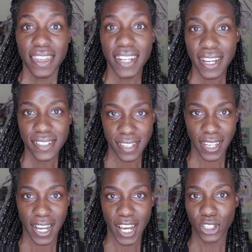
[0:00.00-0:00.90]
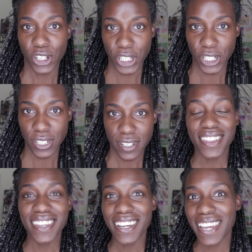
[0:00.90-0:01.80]
The next thing I learned,
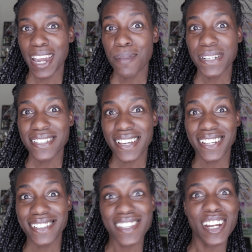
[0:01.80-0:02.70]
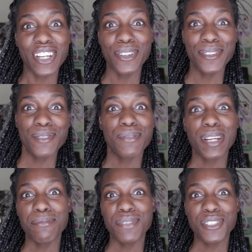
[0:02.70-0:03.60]
the camera settings that I use when
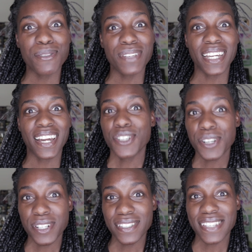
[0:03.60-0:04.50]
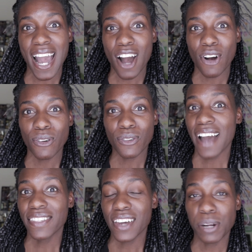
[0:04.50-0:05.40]
I'm shooting. Turns out,
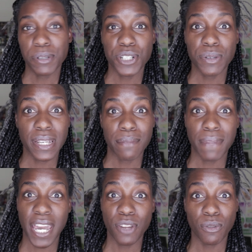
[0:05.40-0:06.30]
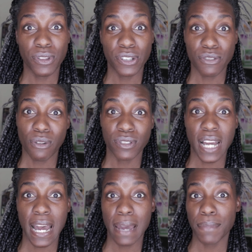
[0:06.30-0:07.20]
I thought I was shooting in manual this whole
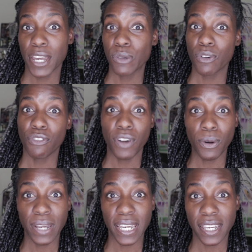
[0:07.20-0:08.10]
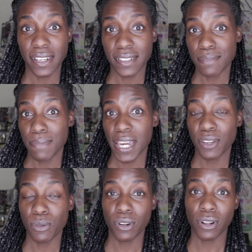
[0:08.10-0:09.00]
time. Manual focus,
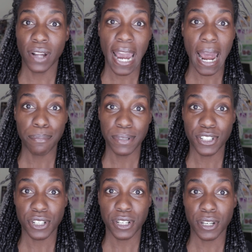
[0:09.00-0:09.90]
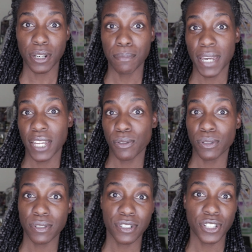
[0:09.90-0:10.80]
manual aperture,
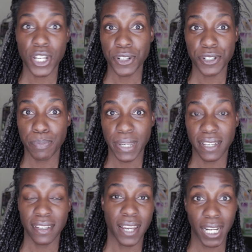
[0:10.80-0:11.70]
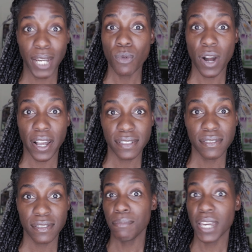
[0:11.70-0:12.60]
manual shutter speed. And I
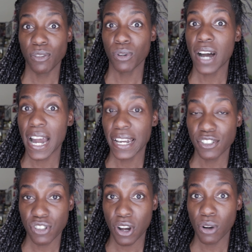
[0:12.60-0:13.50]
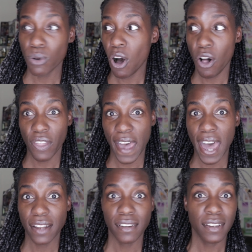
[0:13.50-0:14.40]
was. Manual ISO, all
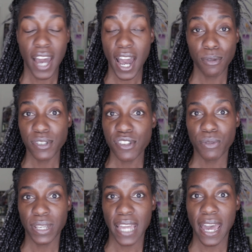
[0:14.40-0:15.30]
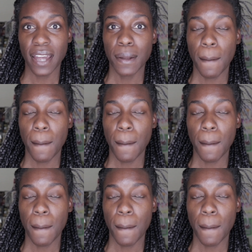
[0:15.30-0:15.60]
that. I was doing that.